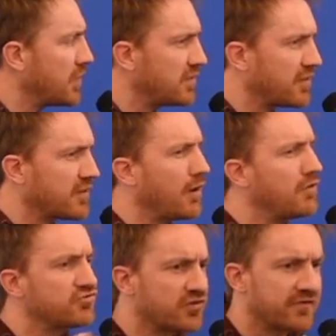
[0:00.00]
When the
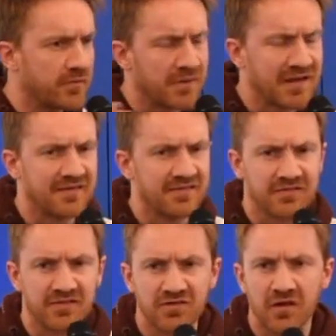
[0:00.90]
culture of a place
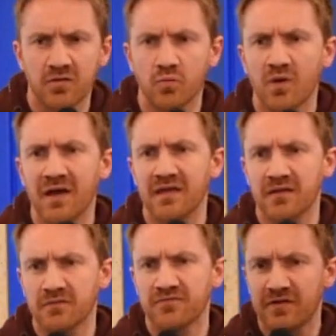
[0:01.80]
is a certain way,
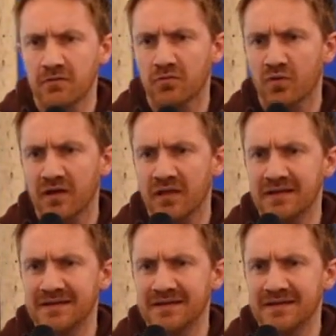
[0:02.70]
it can feel quite